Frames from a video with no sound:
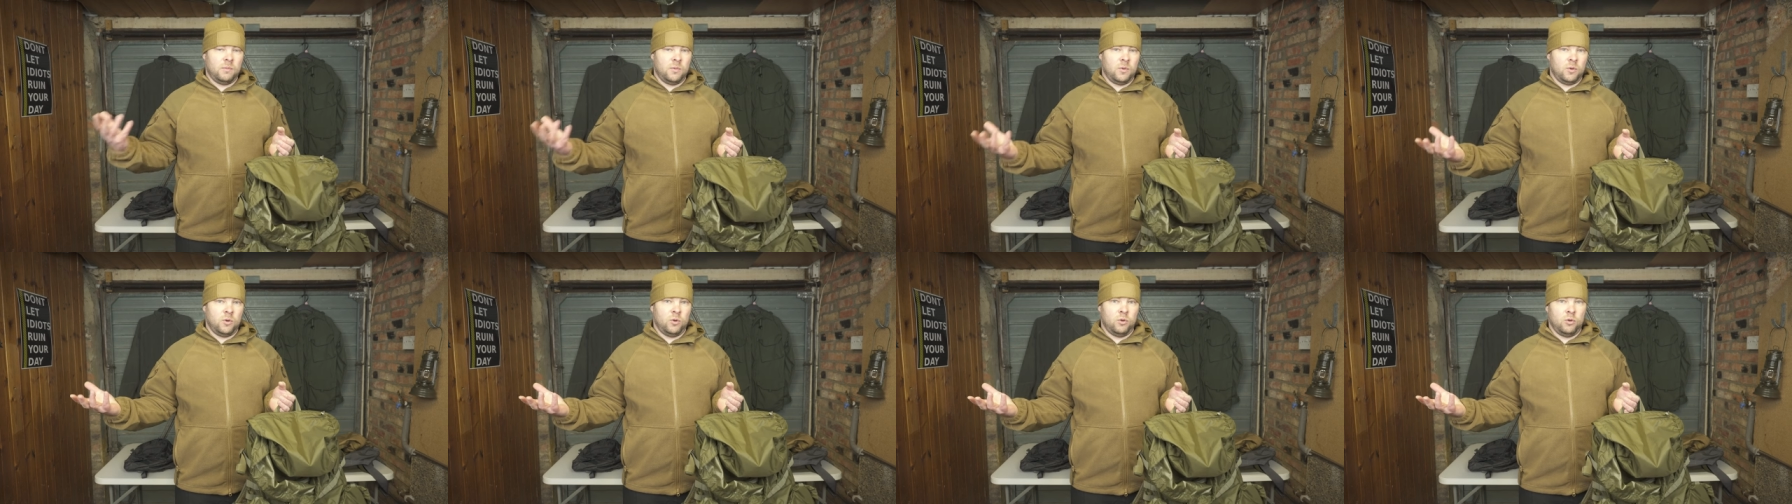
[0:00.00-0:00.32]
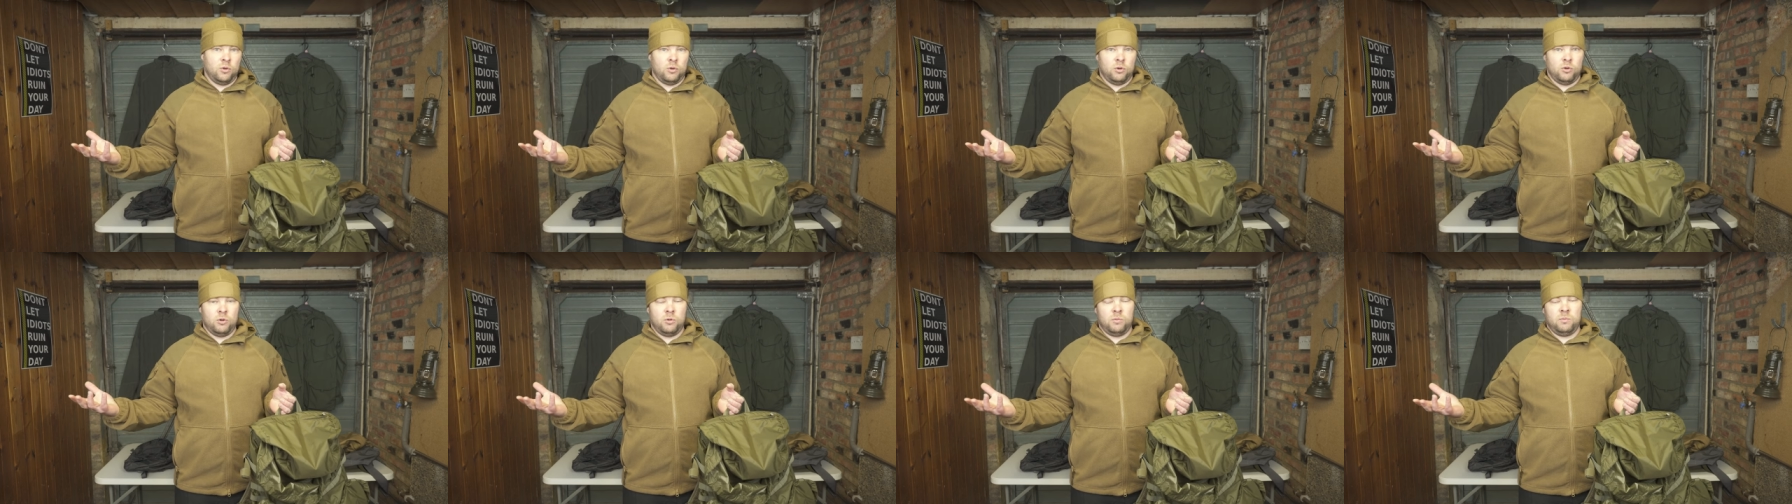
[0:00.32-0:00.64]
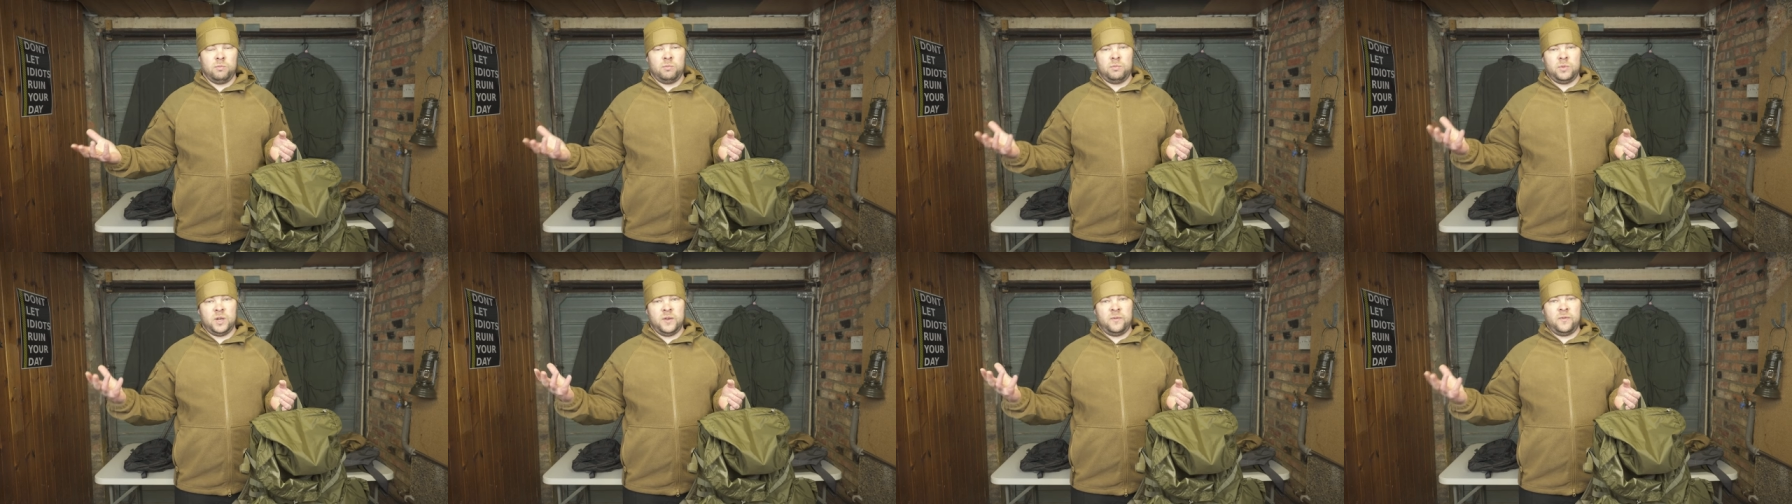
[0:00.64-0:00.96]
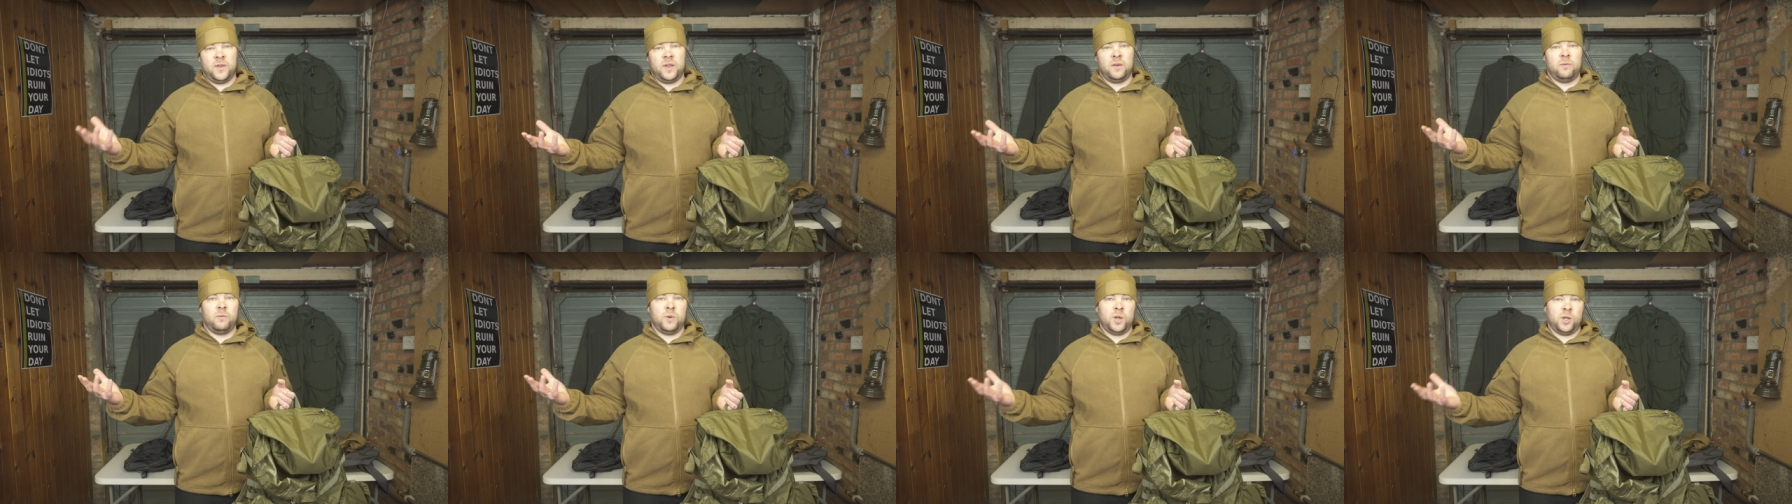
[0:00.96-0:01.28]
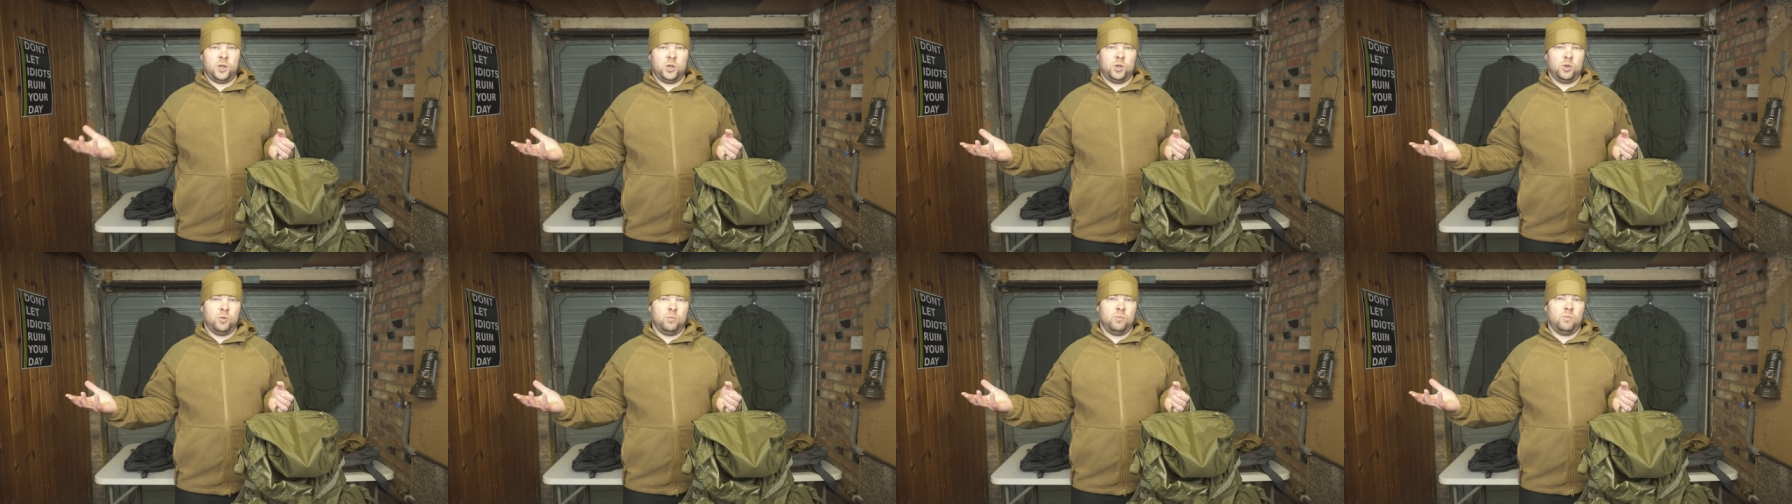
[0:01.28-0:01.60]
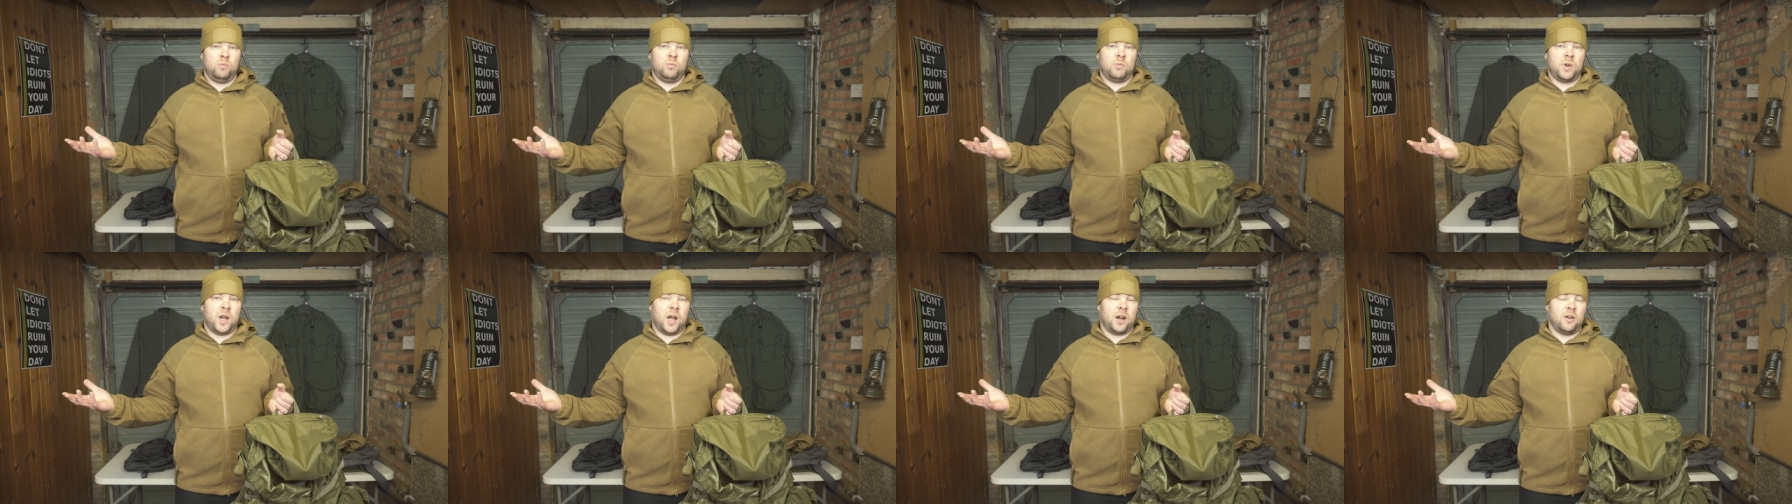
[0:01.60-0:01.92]
or the thing which
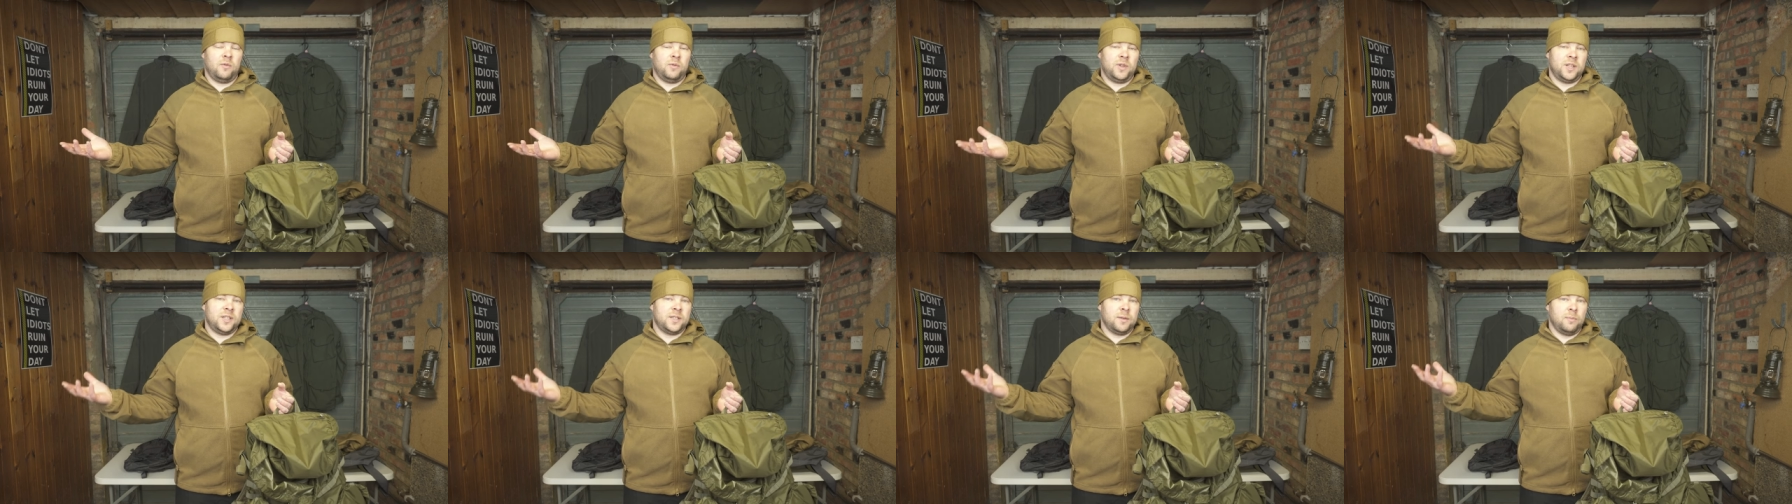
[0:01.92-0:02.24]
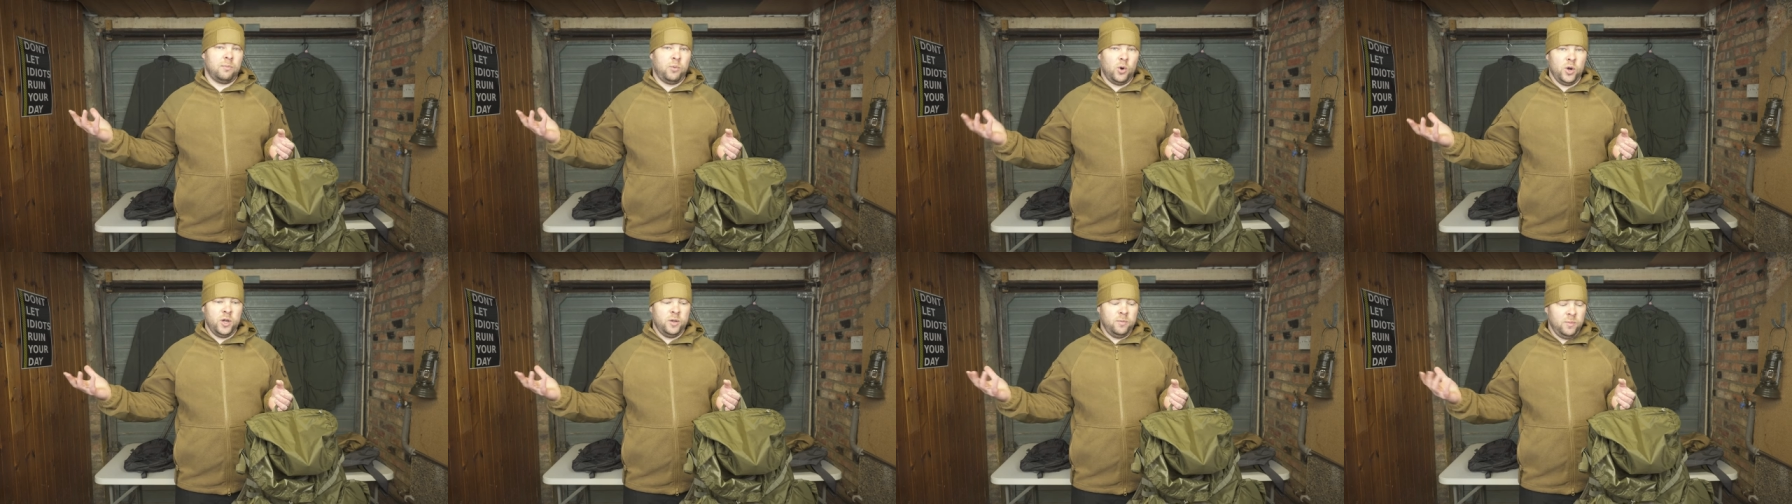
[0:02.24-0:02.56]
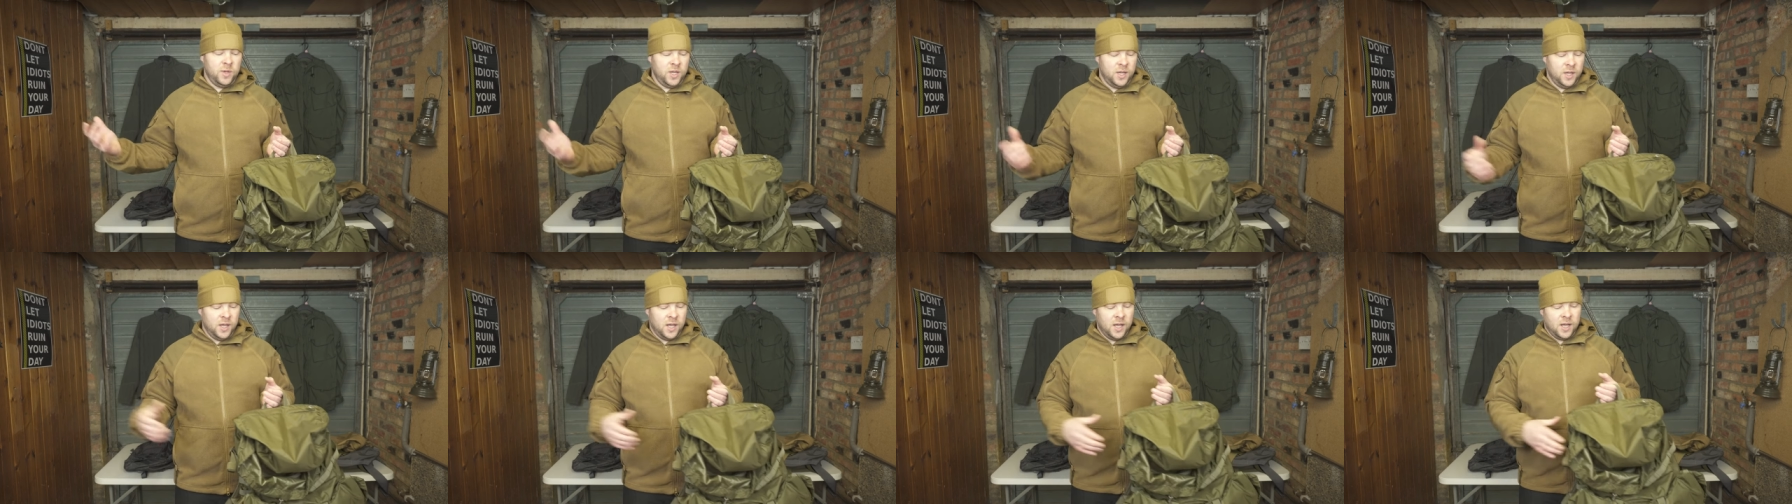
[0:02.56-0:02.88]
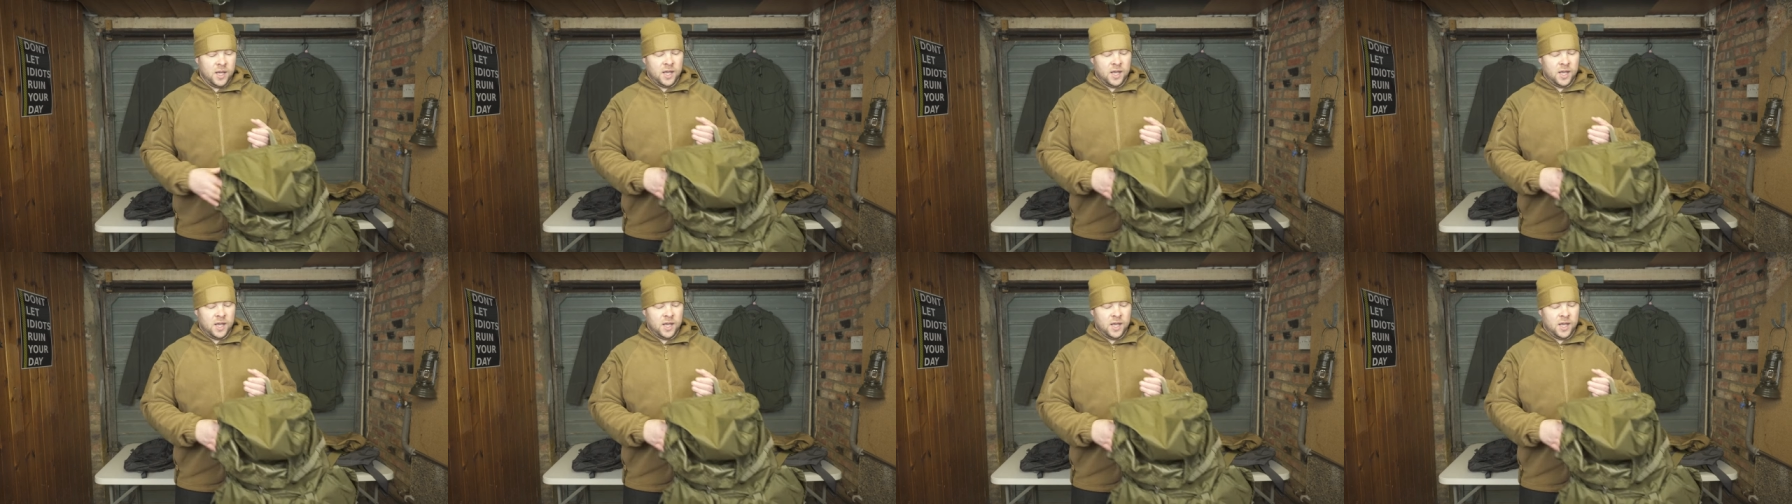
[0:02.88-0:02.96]
kind of disappoint me,